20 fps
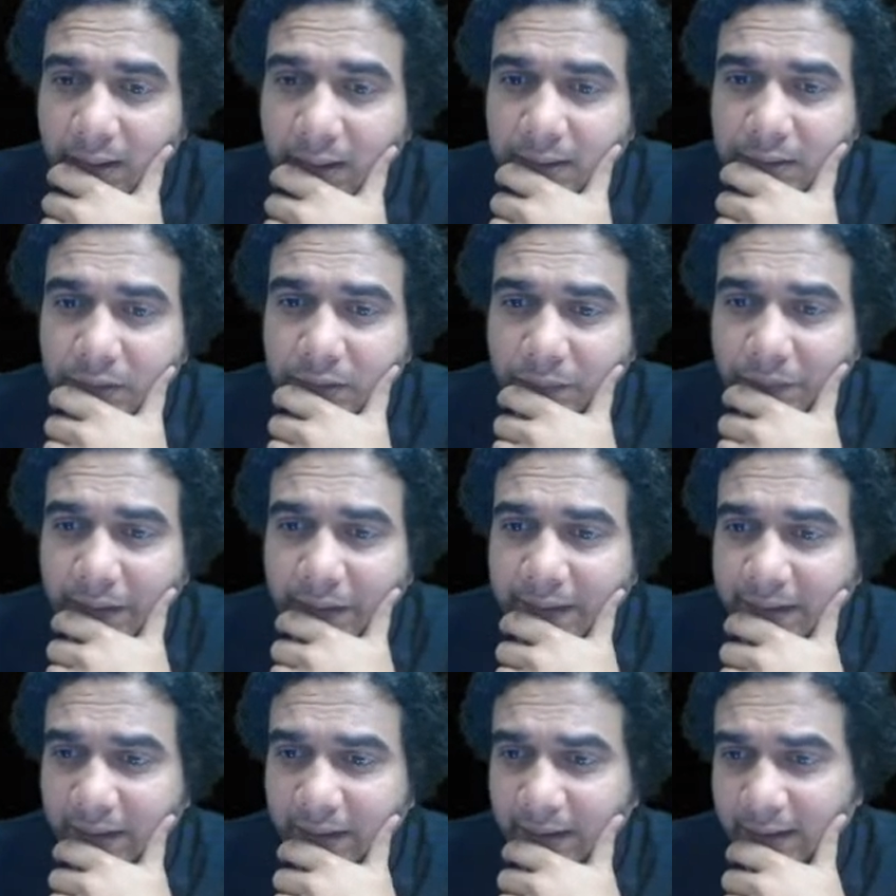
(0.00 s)
So
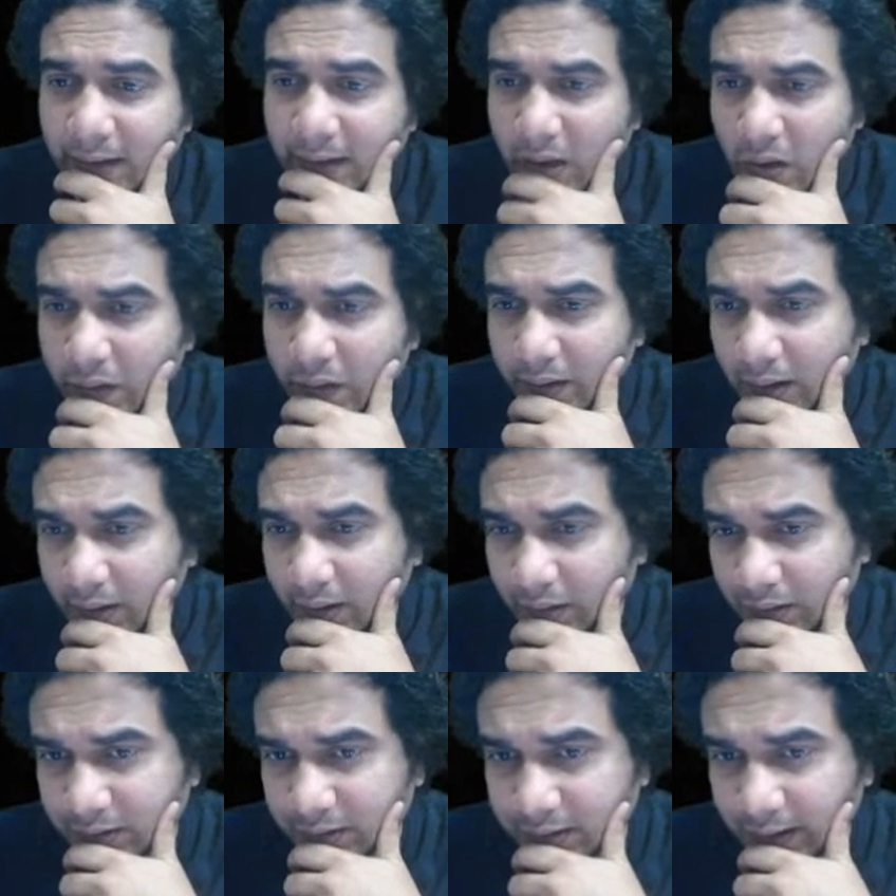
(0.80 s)
finally, now
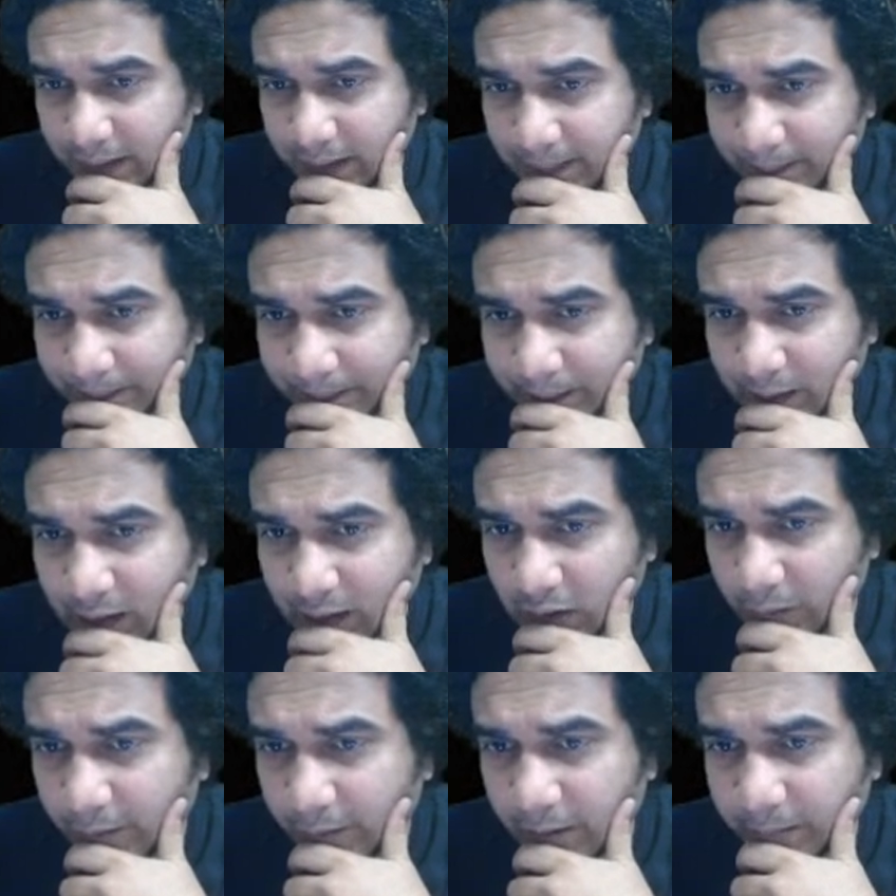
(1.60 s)
you see
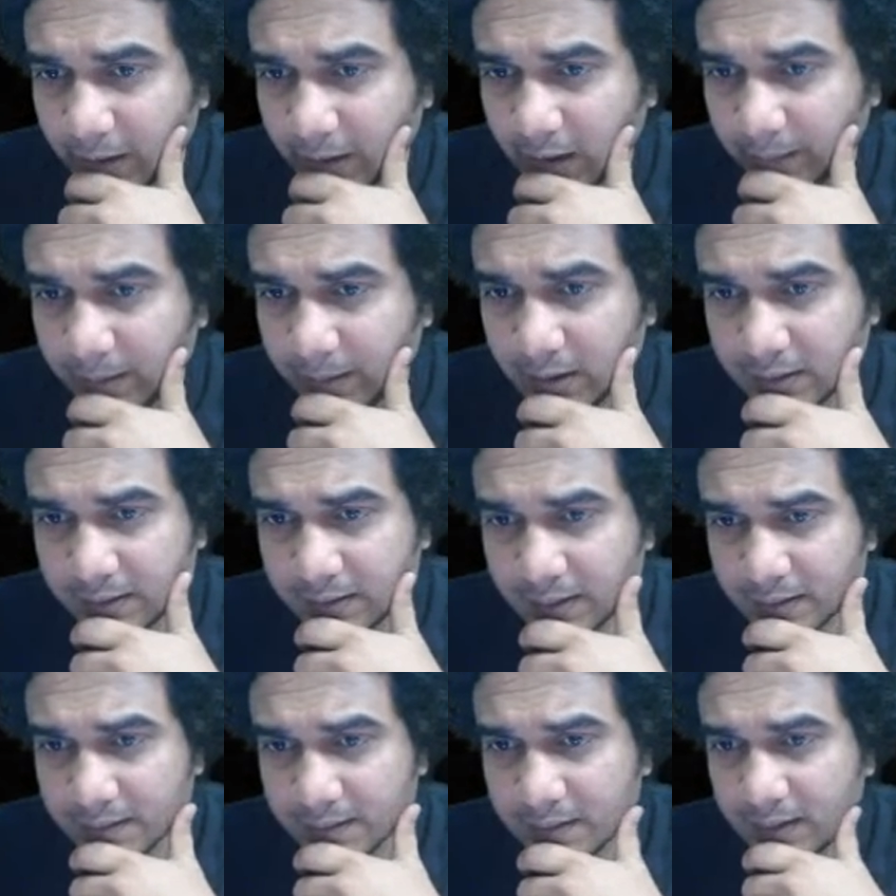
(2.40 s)
how many parameters you
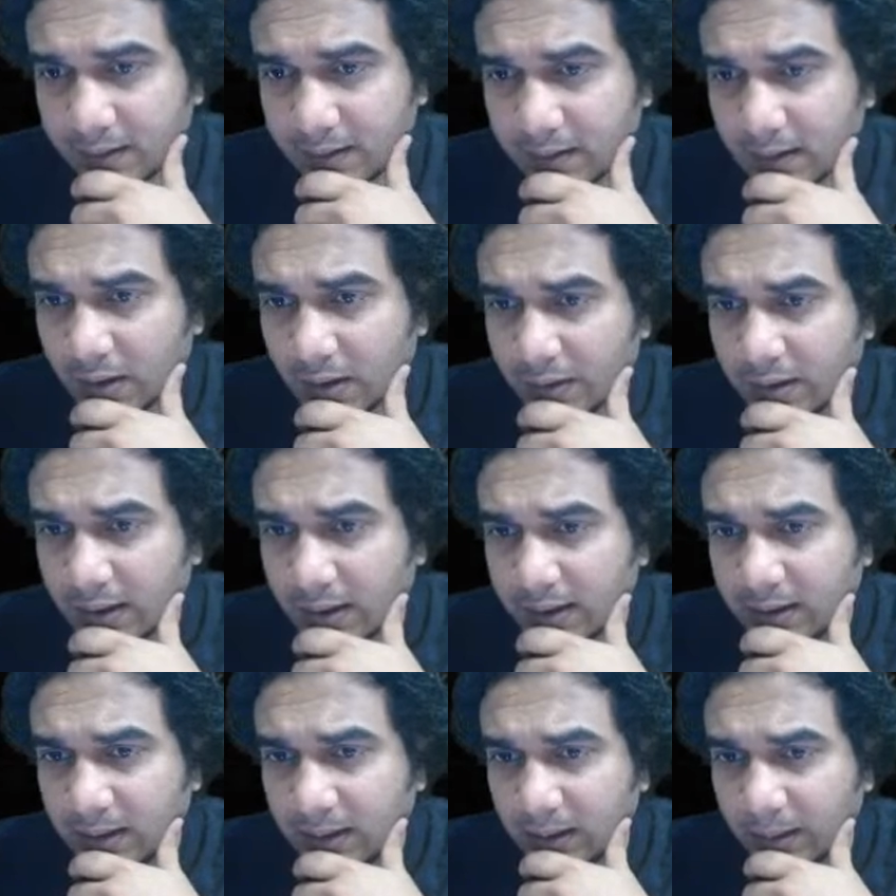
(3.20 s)
can see. Now you
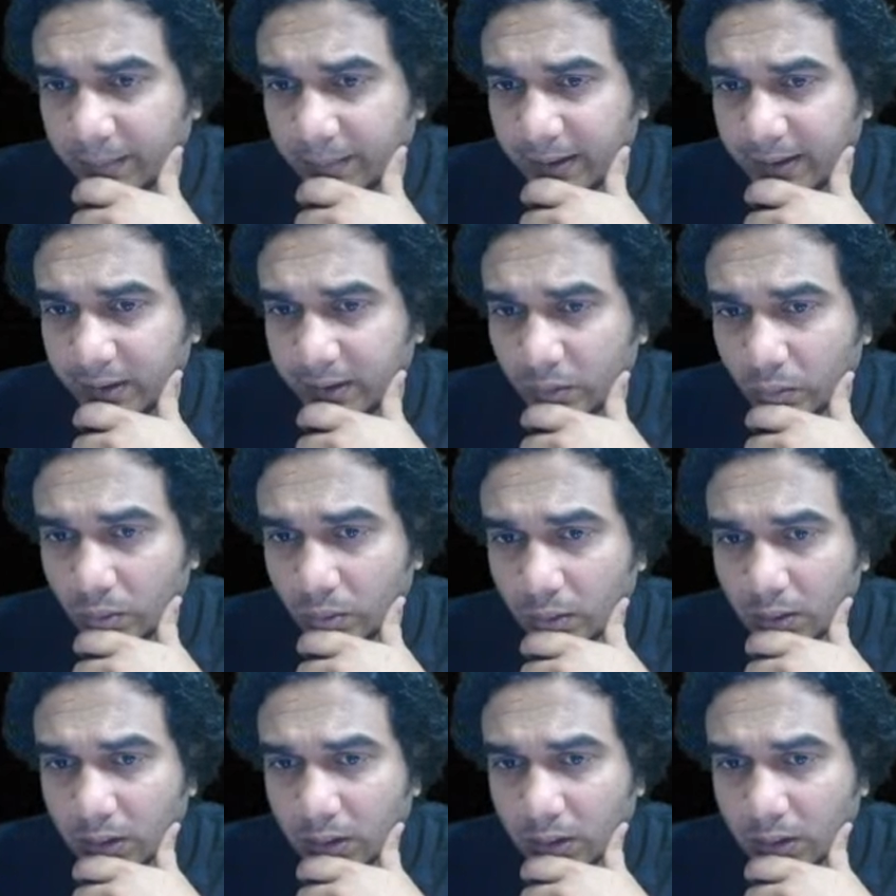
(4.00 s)
can't club any two.